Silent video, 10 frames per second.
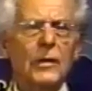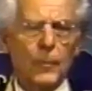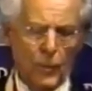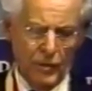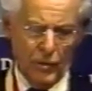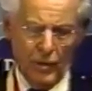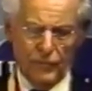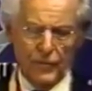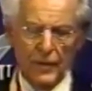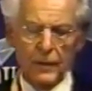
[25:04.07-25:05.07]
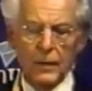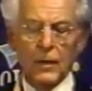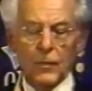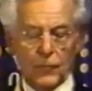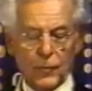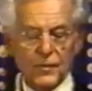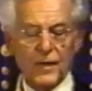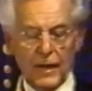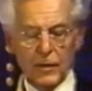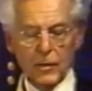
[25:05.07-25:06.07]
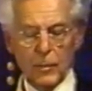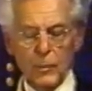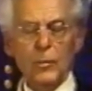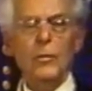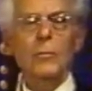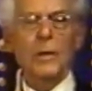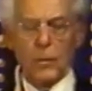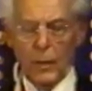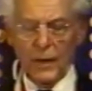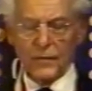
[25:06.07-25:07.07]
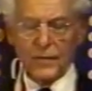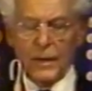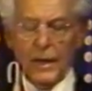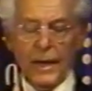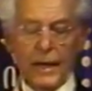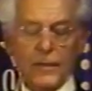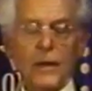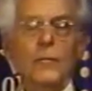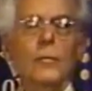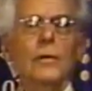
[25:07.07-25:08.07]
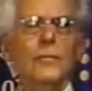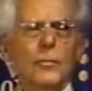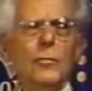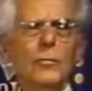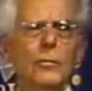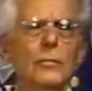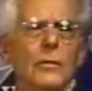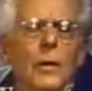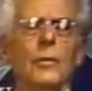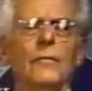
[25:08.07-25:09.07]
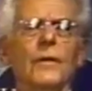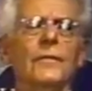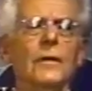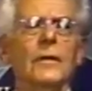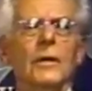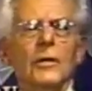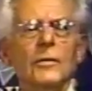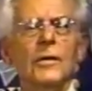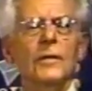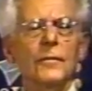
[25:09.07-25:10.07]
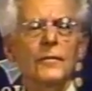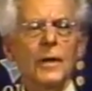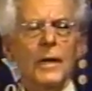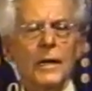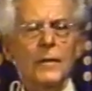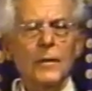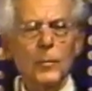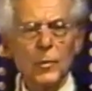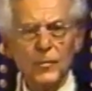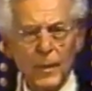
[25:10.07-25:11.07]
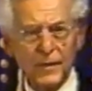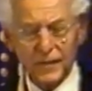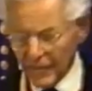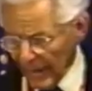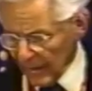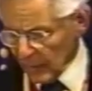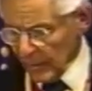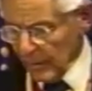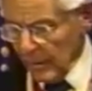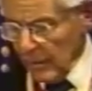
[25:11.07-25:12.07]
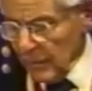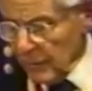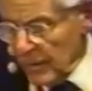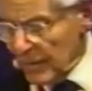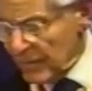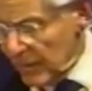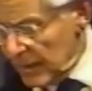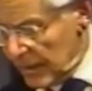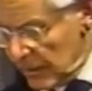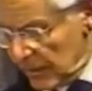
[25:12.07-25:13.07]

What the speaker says: the morning offering, first Saturday communion request, and then of course to come and visit Jesus in the most blessed sacrament. So this indeed